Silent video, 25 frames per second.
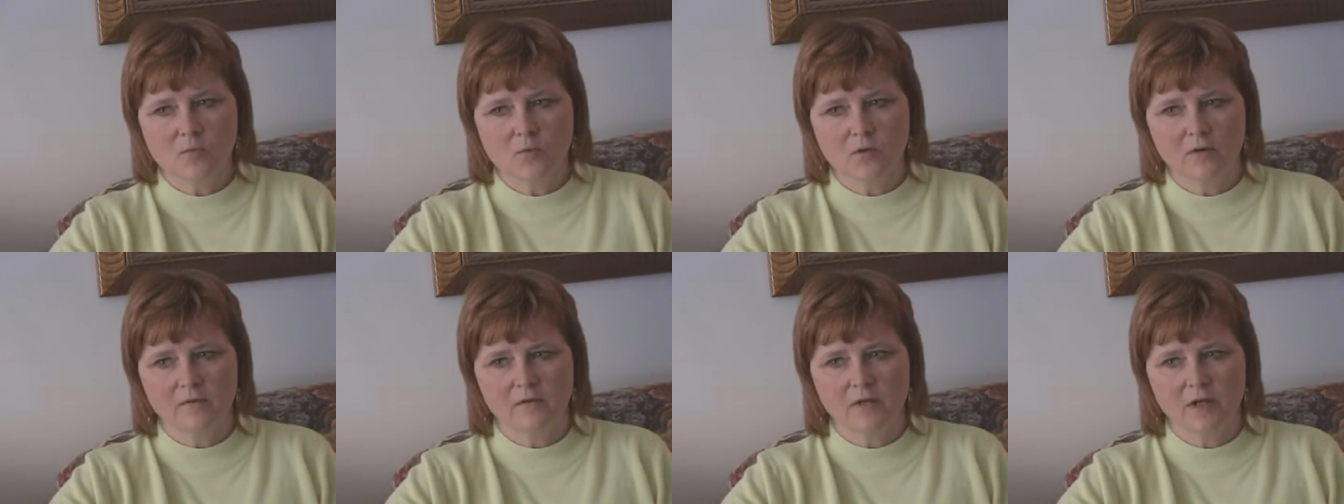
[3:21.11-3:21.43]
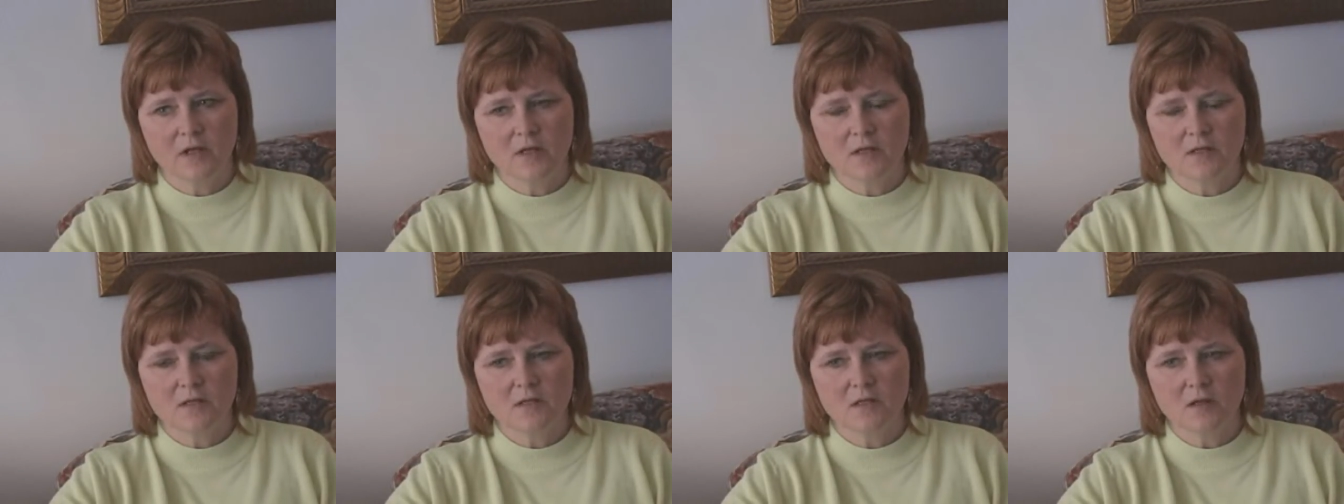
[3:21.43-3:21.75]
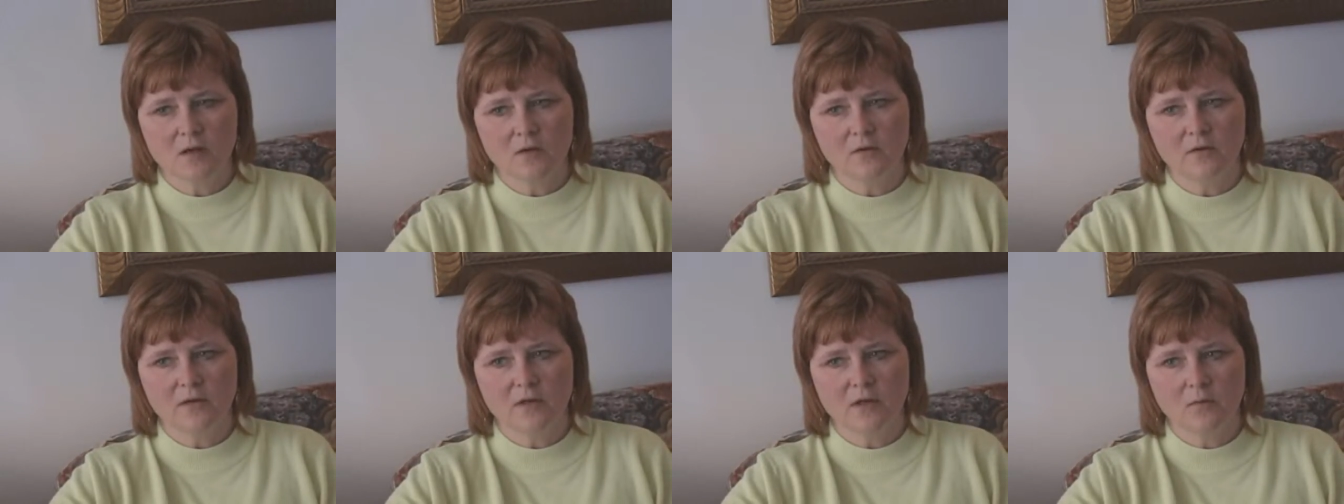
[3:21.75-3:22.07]
more of a
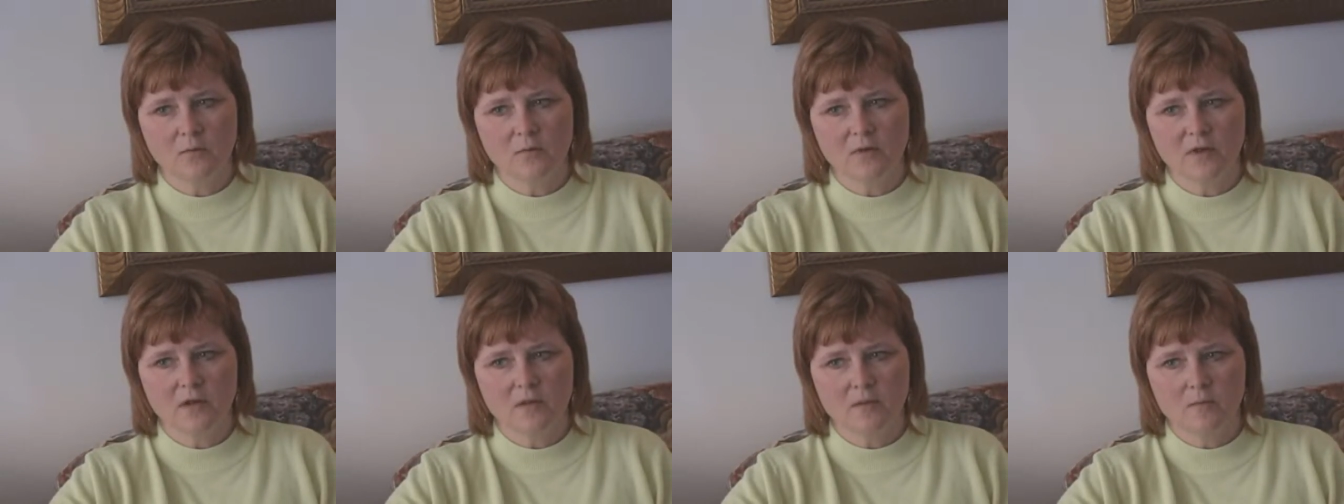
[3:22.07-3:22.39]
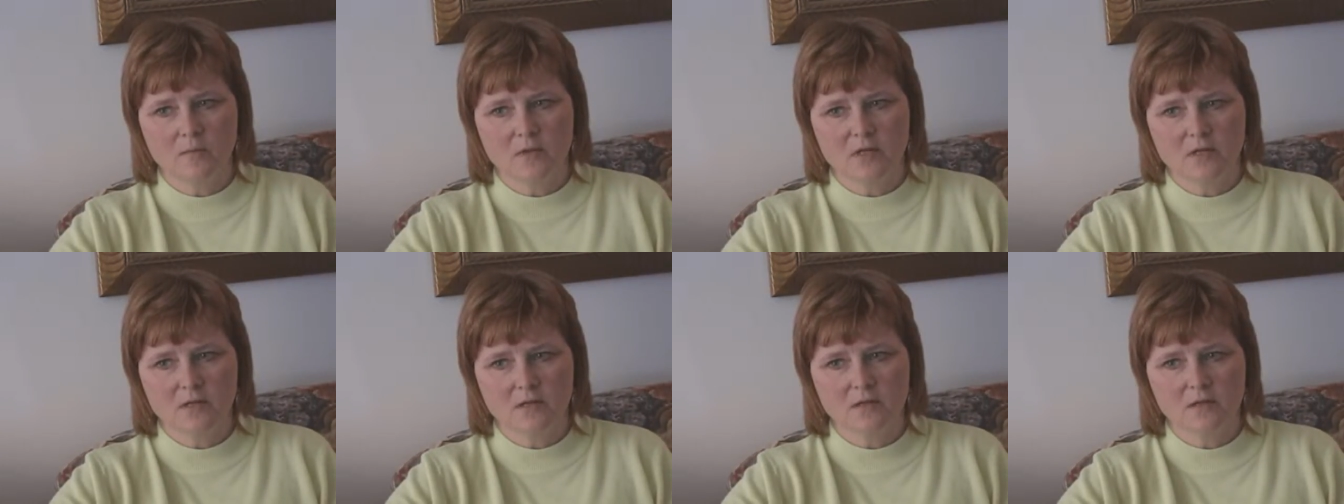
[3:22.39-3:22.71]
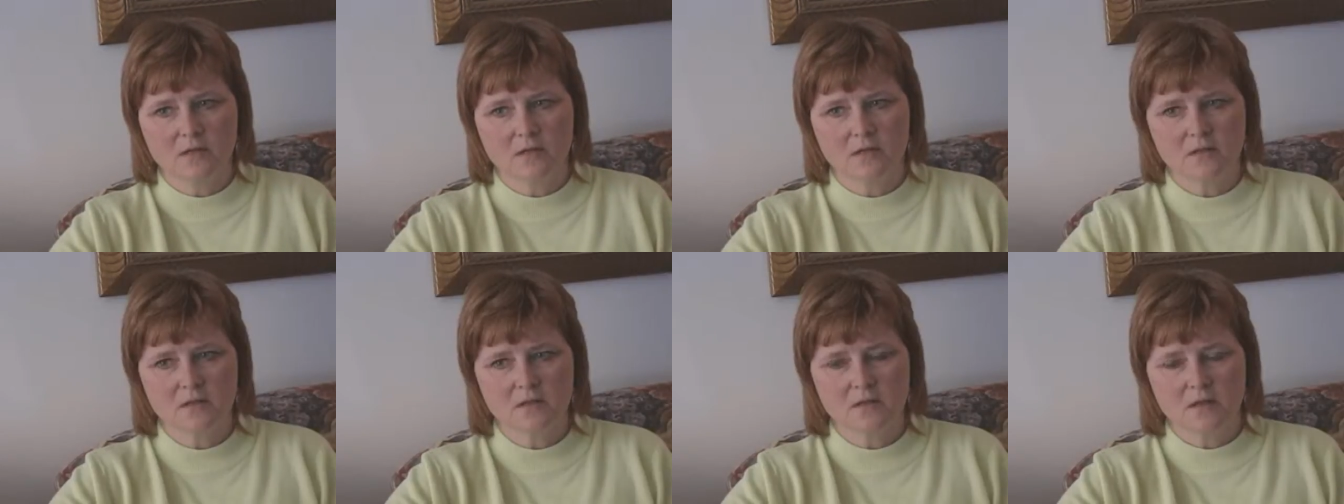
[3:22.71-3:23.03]
consulting within
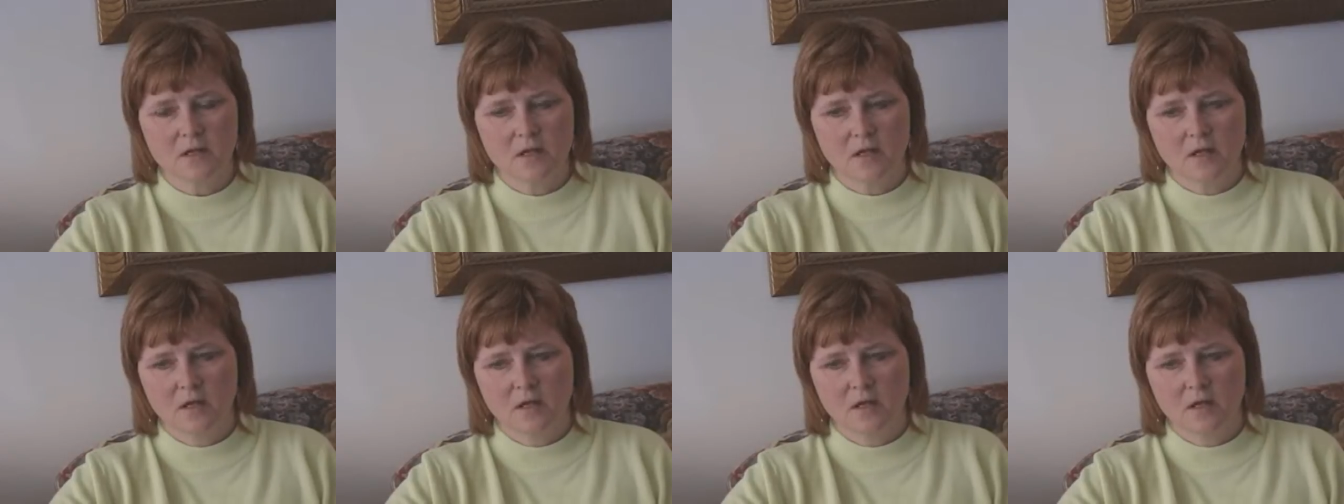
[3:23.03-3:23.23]
business